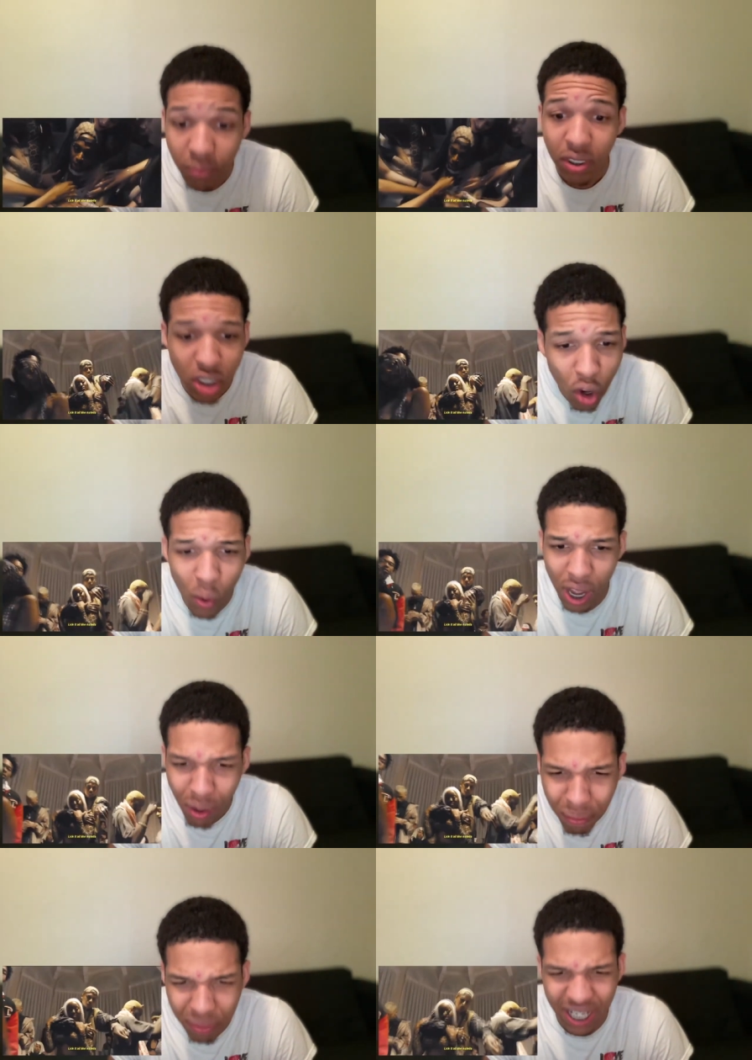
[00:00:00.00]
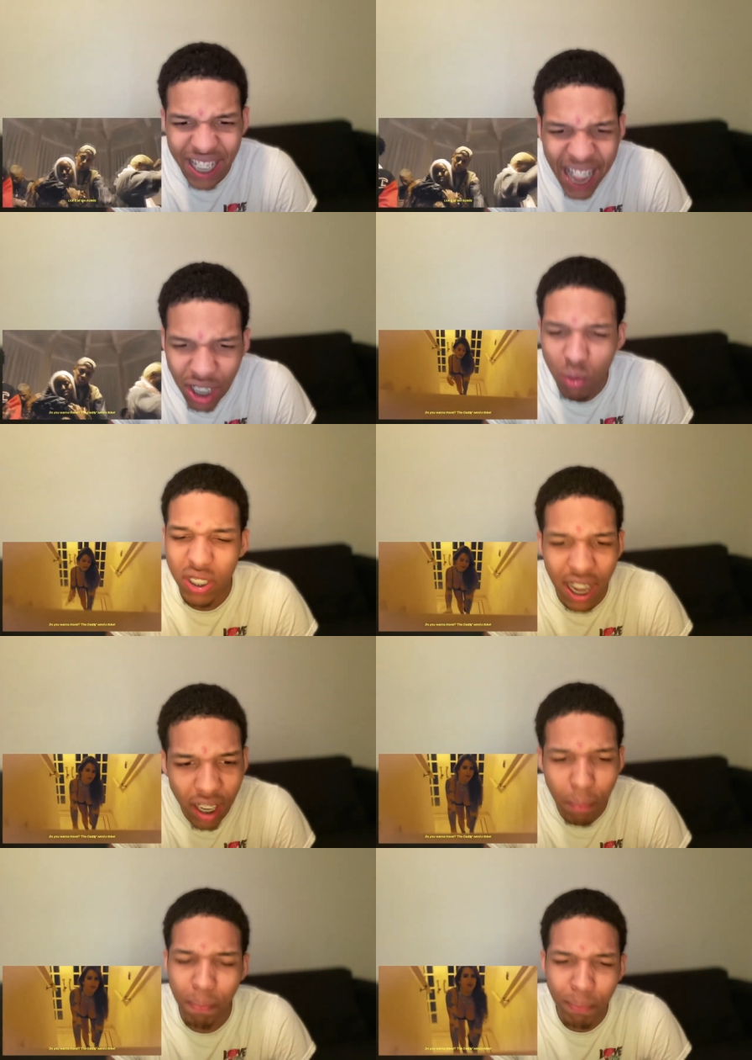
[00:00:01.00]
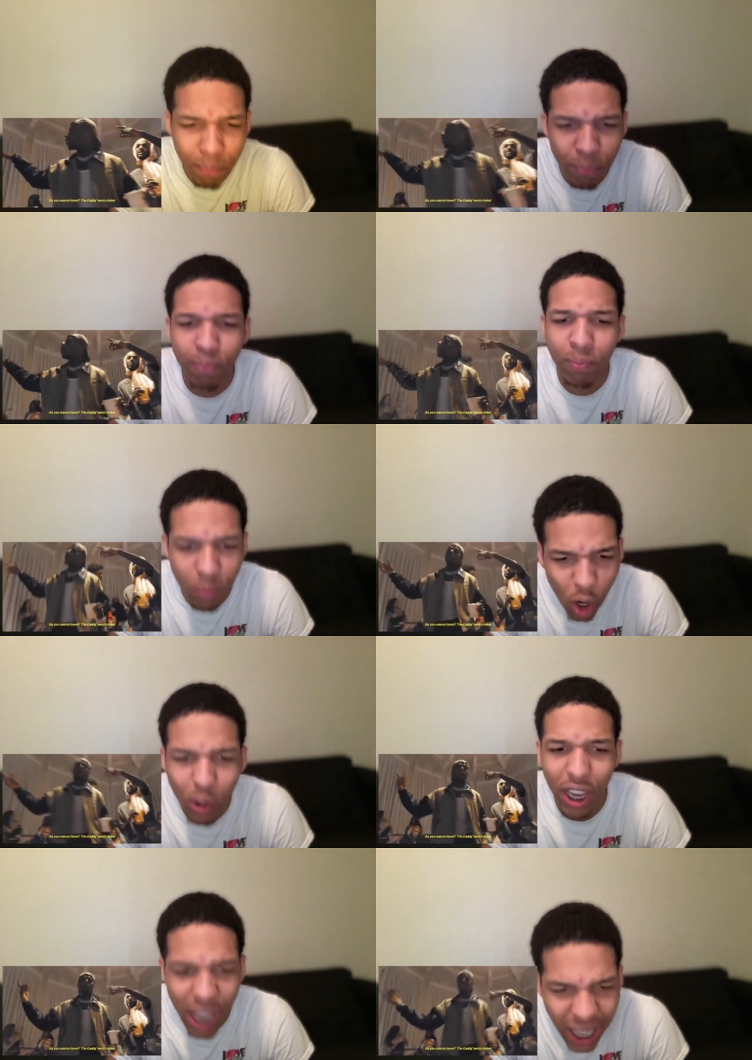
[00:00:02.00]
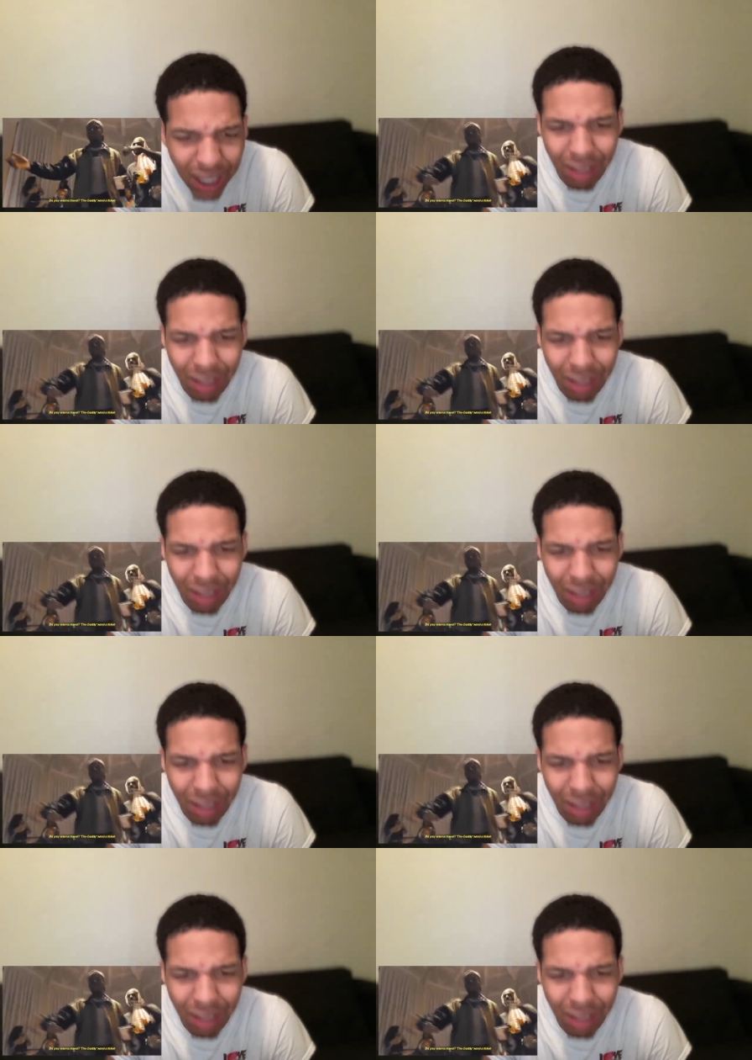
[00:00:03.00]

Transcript: So well, look at like Nutella. Mm, okay.